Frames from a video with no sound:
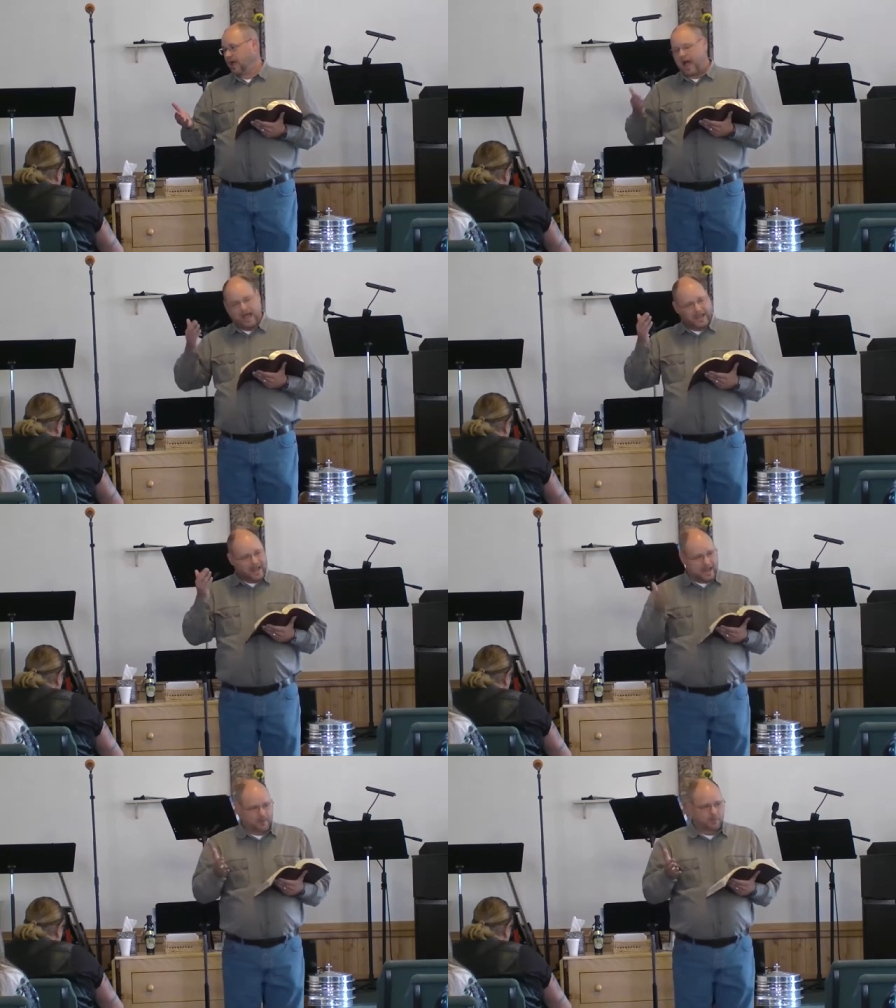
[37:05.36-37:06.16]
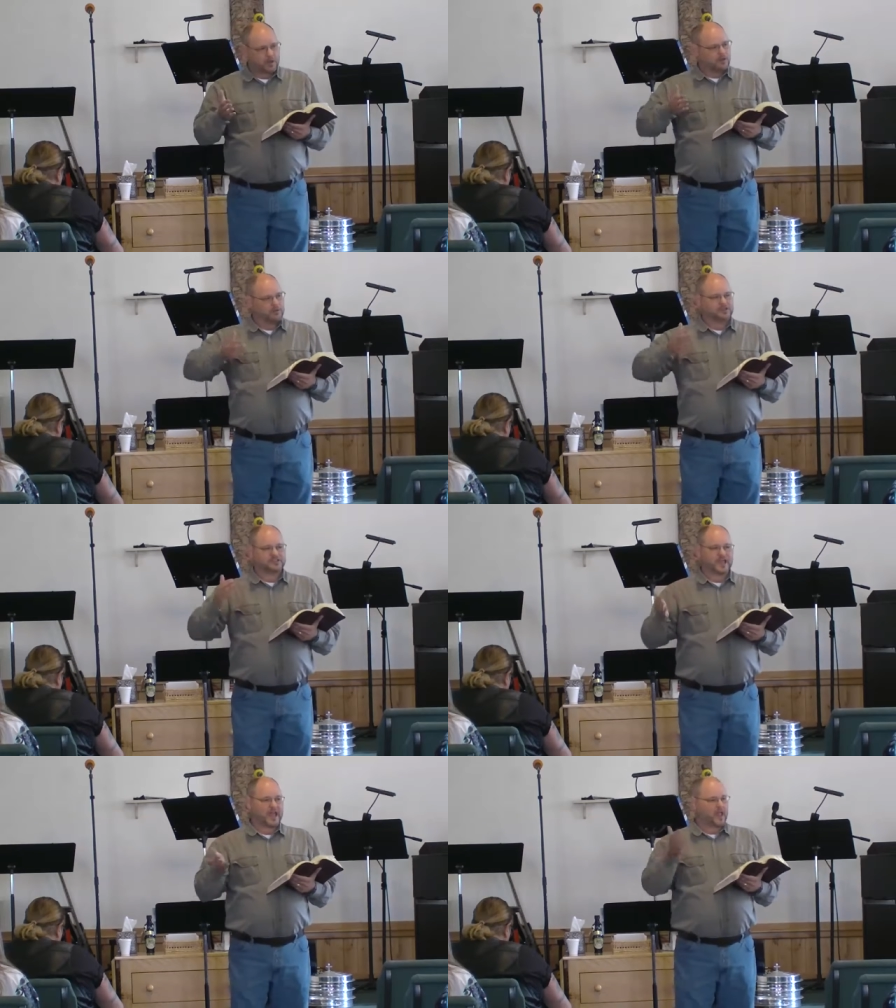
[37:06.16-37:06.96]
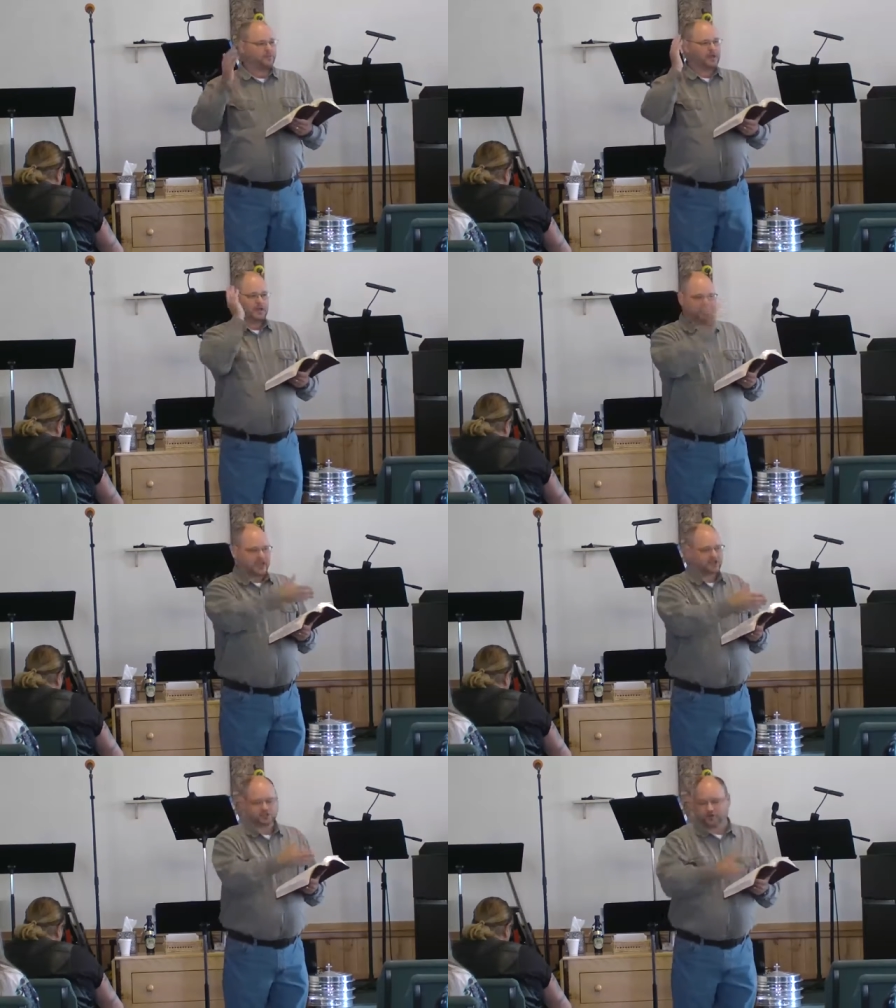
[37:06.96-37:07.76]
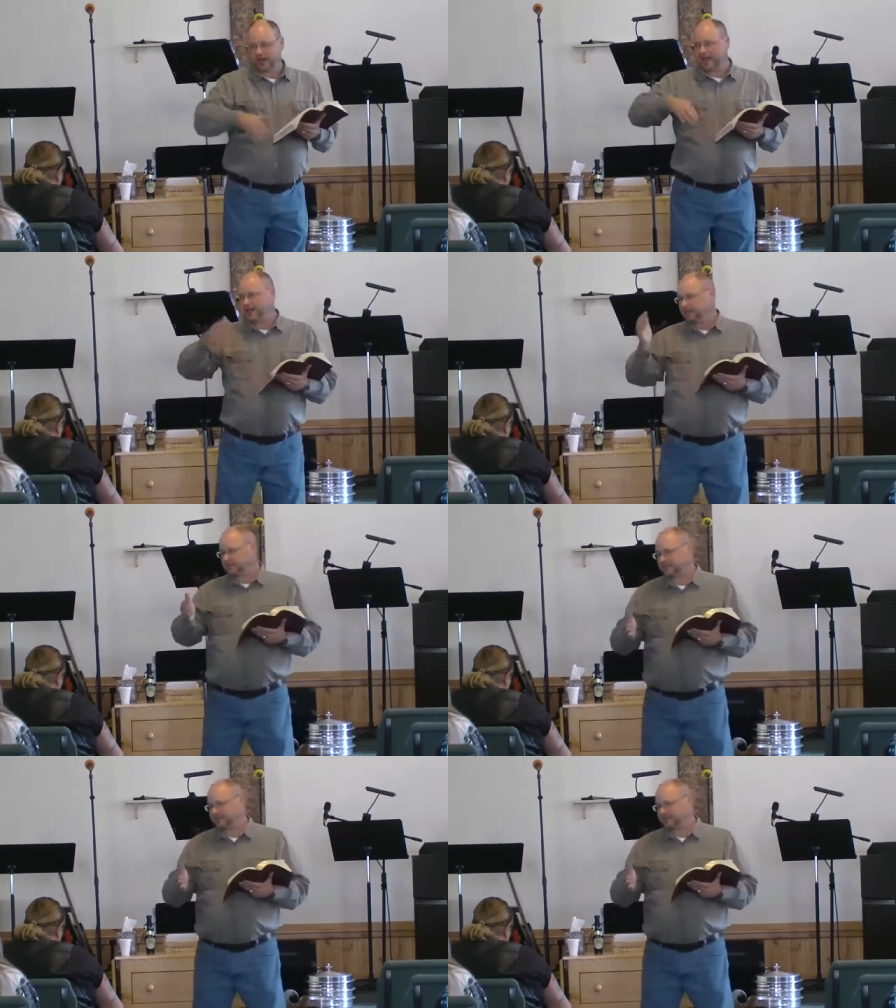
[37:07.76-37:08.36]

I am the same yesterday,